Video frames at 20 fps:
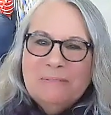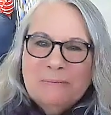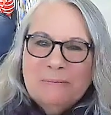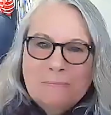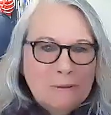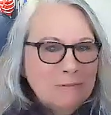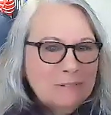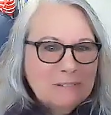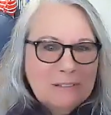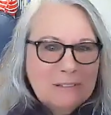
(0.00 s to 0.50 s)

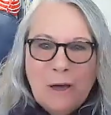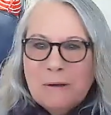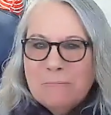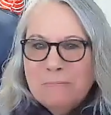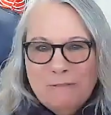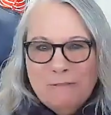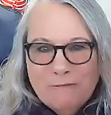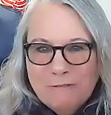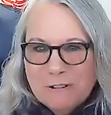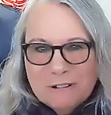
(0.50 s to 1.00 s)
be, long
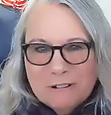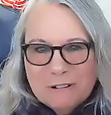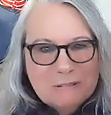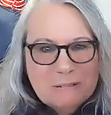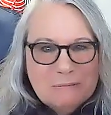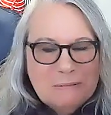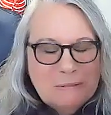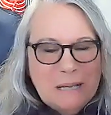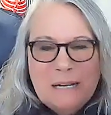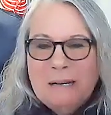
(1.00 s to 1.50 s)

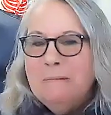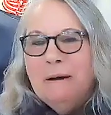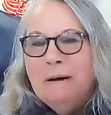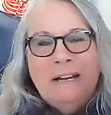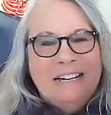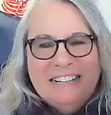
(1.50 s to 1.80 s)
before anyone